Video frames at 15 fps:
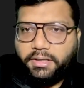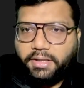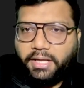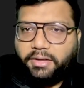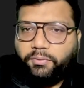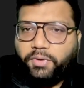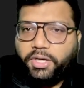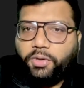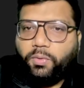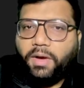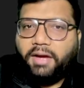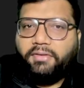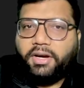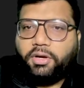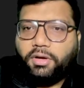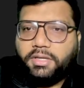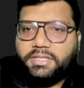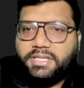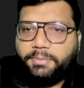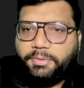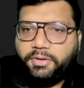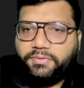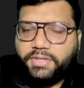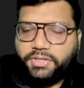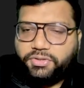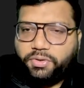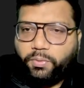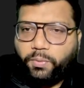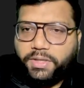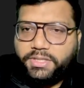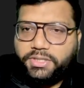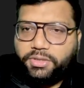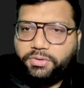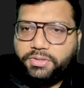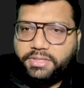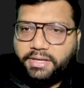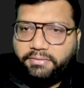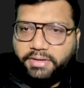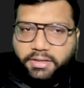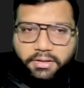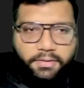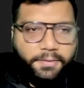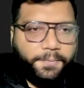Then we do have a concept of section 107.